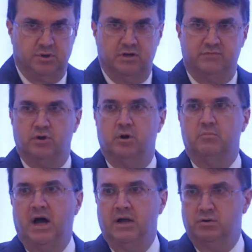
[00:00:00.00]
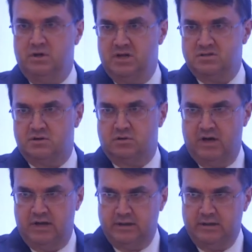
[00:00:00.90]
be if you don't mind who gets the
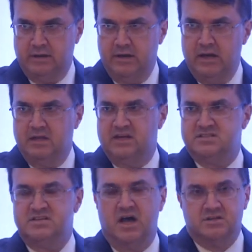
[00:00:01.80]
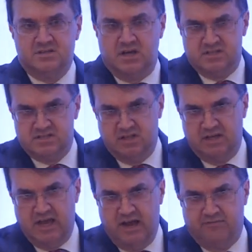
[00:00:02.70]
credit. That sounds like
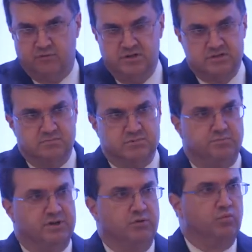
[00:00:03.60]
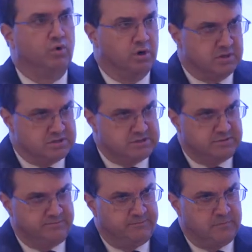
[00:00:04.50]
silly aphorisms, but it works.
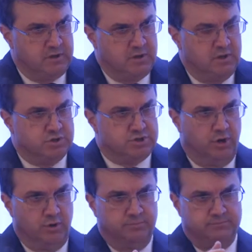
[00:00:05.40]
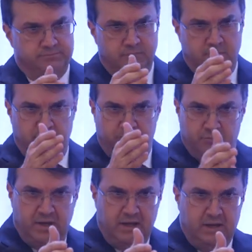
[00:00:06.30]
So for
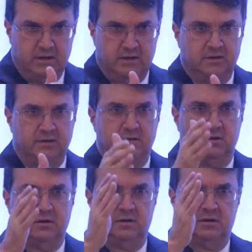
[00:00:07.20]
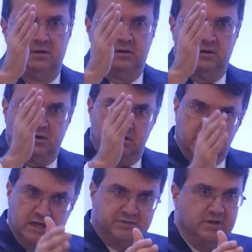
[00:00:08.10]
me,
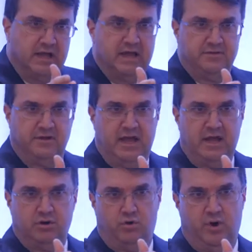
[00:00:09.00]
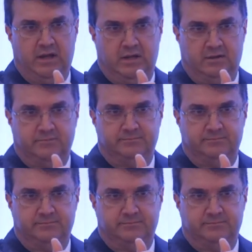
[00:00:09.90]
get the lay of the land quick,